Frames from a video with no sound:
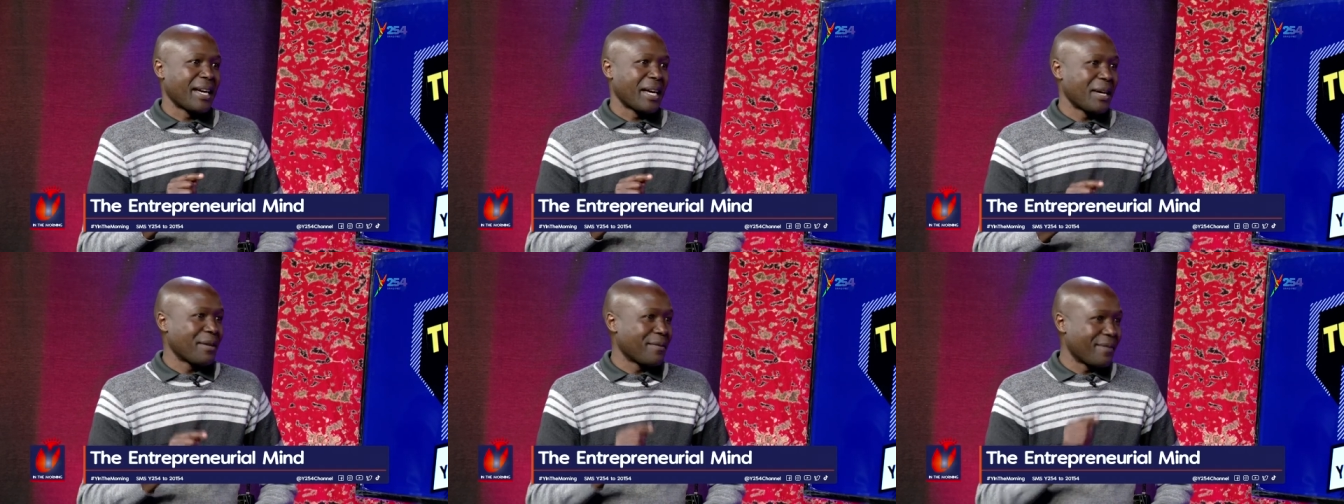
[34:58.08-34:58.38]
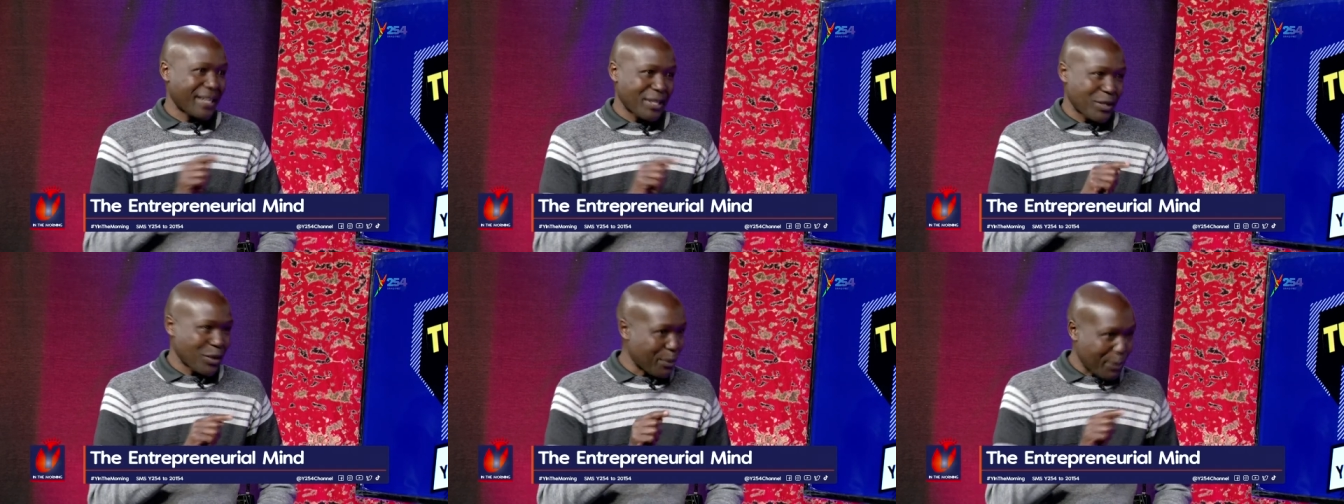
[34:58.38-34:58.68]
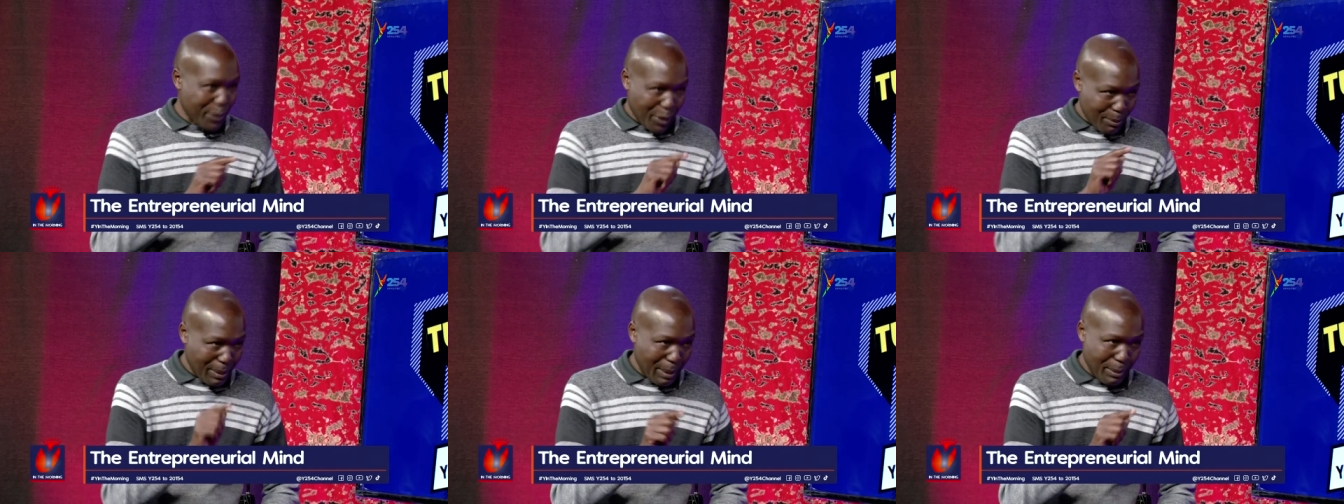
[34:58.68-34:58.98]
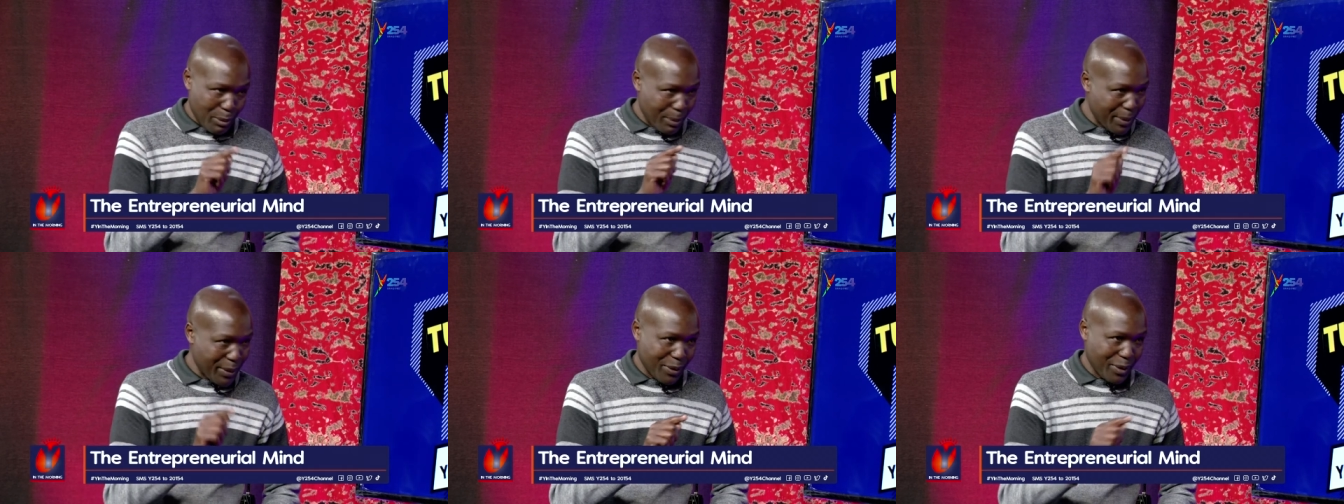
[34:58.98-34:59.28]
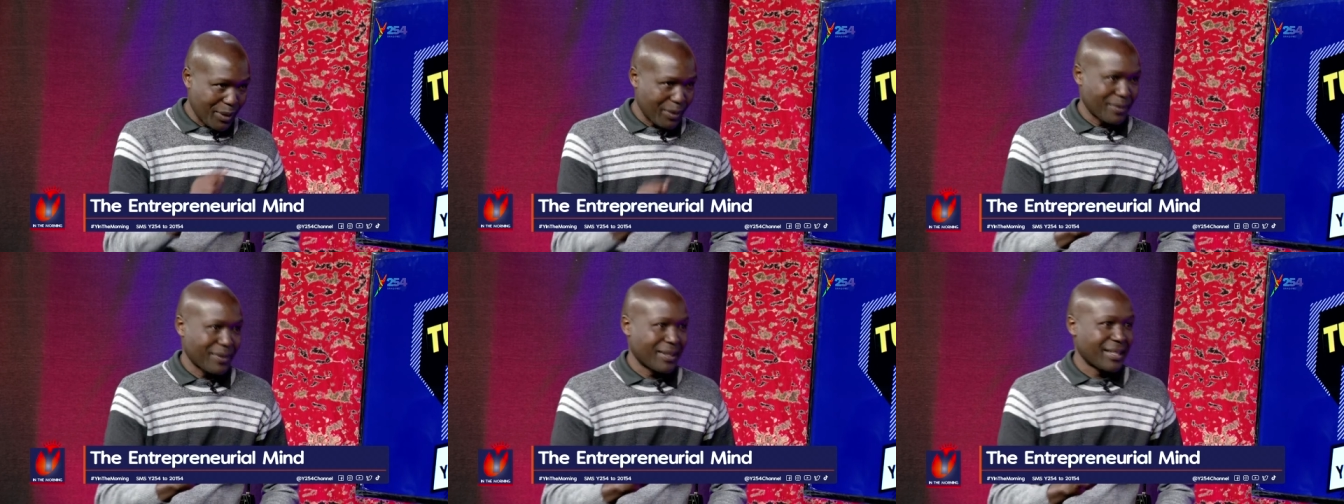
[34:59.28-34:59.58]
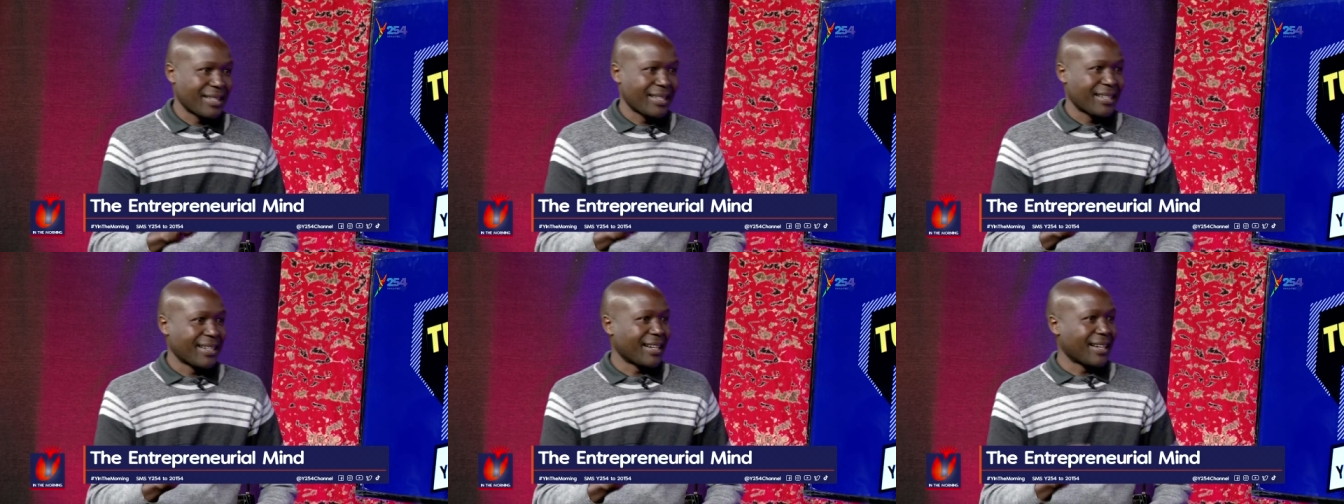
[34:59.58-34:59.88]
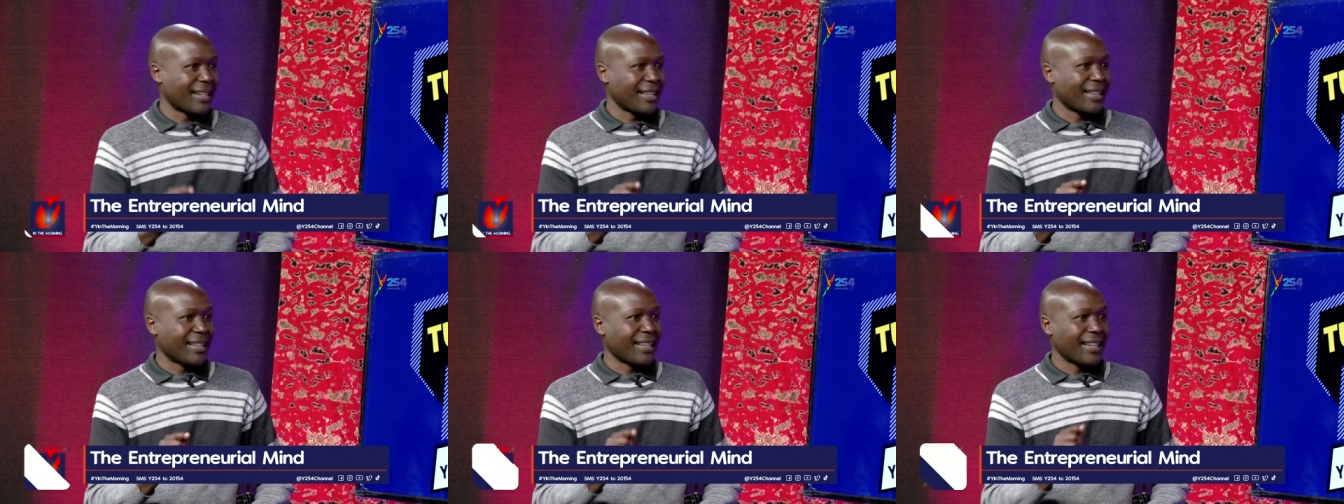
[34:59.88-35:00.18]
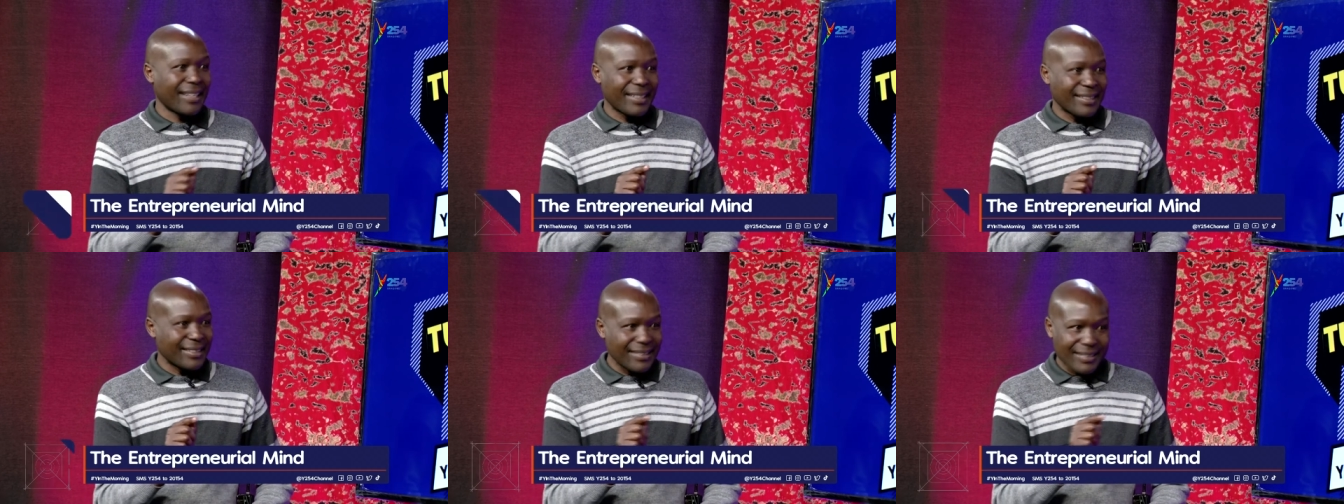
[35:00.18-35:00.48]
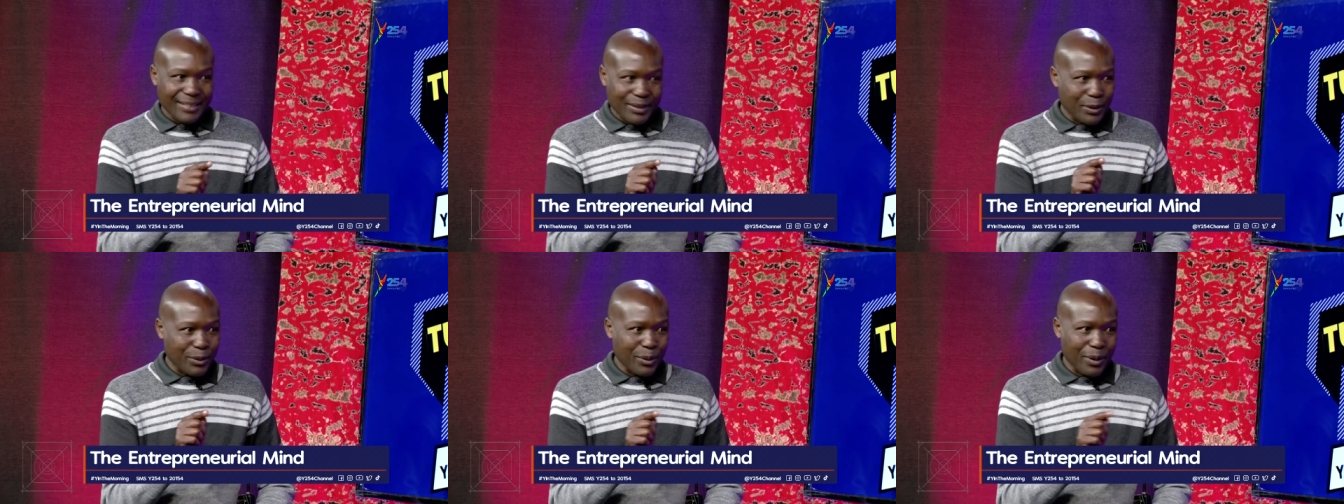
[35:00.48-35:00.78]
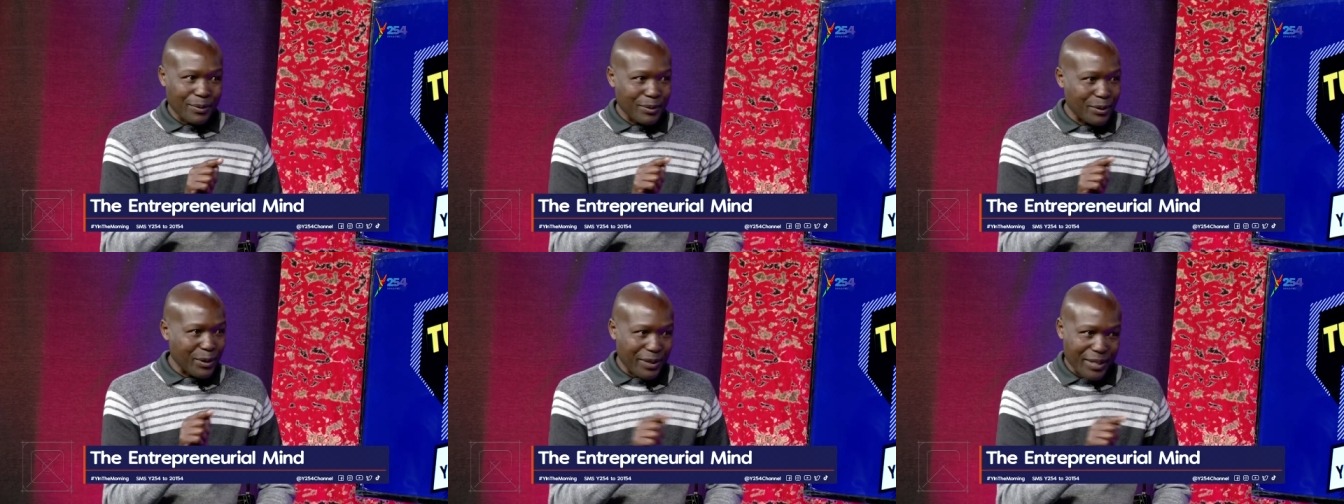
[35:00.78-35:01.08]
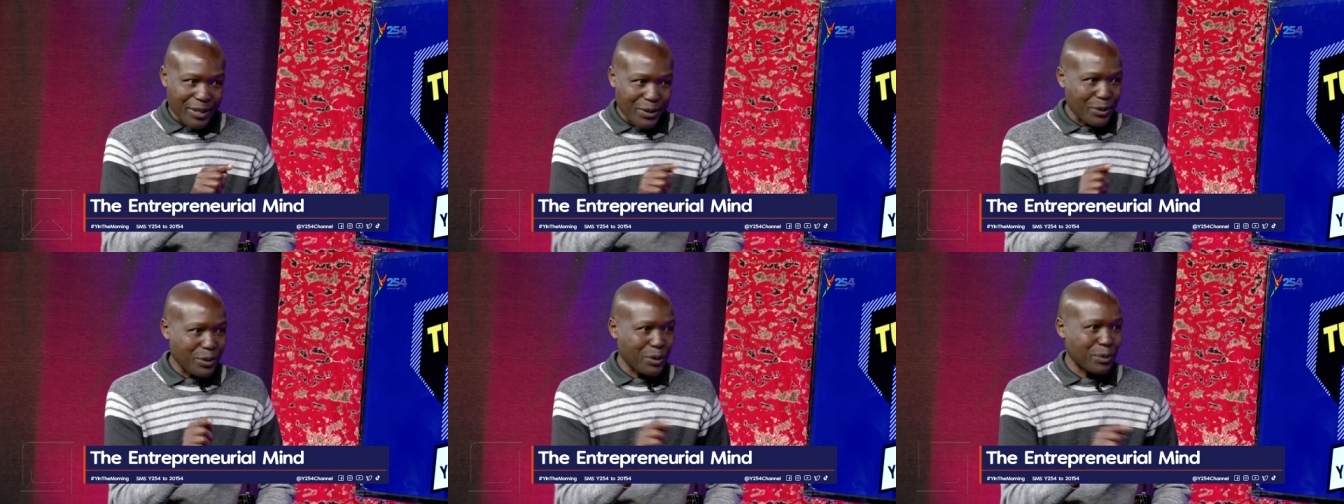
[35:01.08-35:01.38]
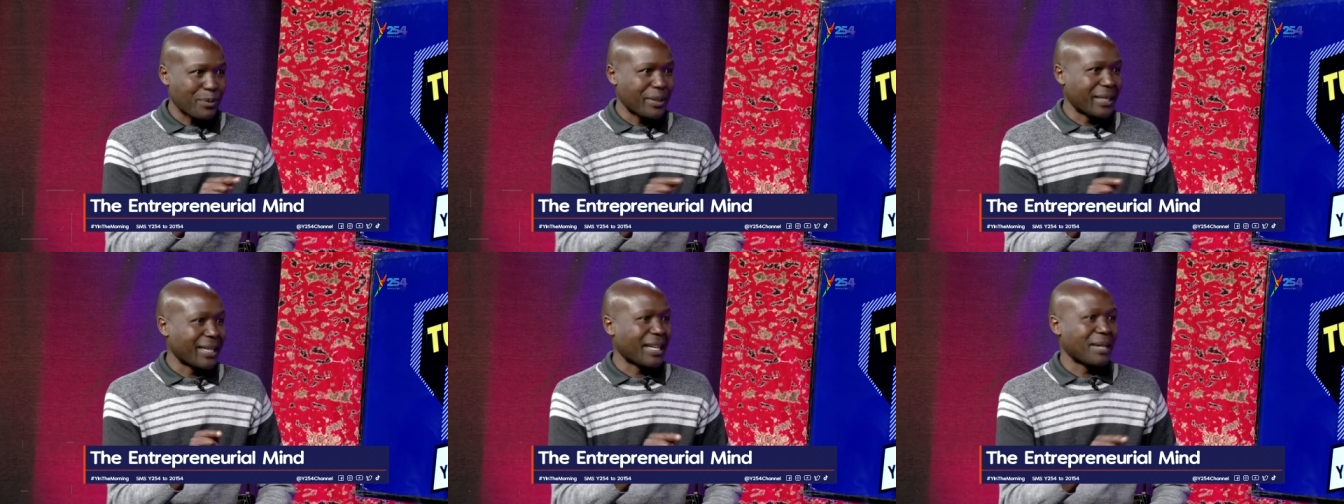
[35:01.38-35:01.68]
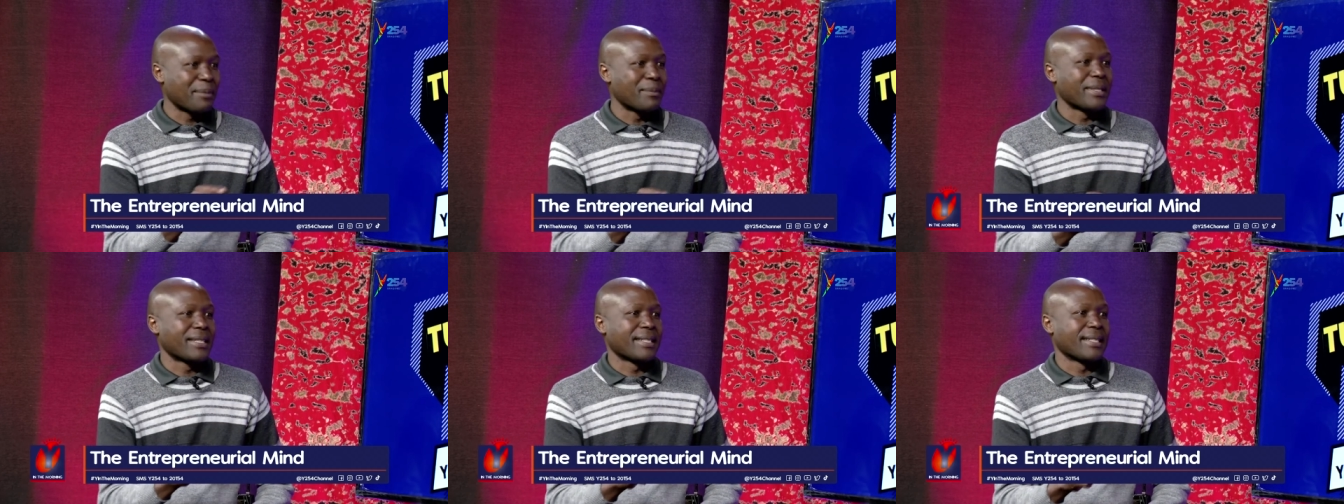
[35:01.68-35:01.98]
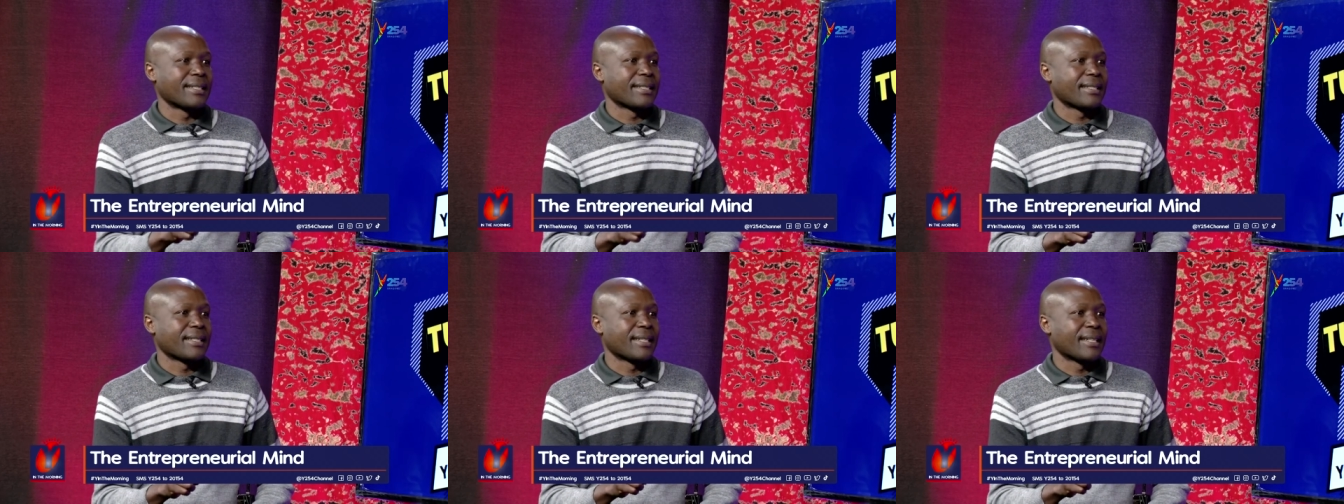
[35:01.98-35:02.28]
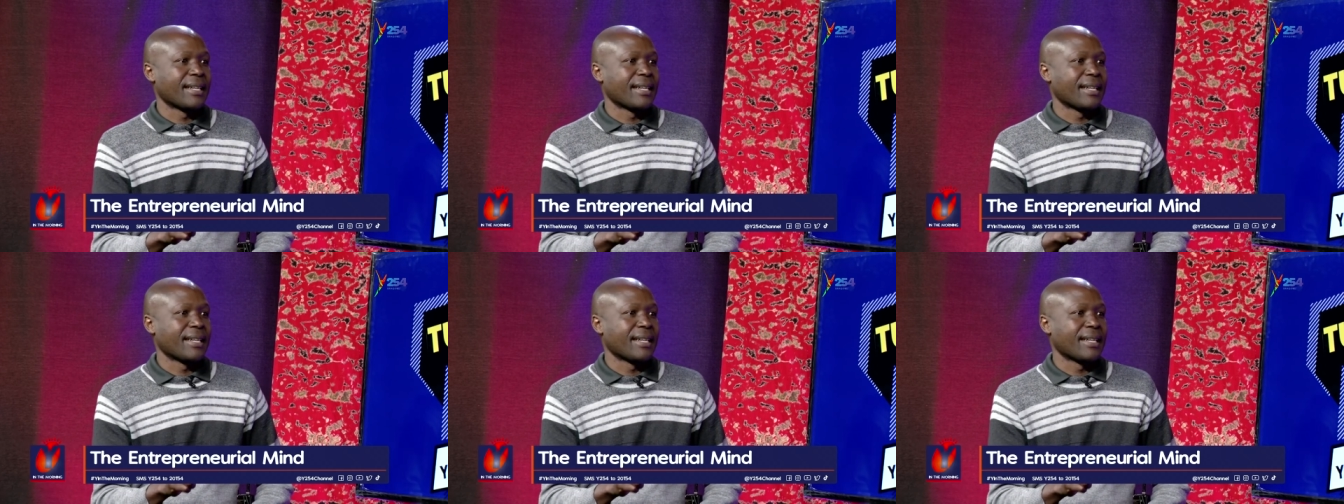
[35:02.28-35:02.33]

If there's no problem to be solved, mm-hmm. then you have no reason to be in that business.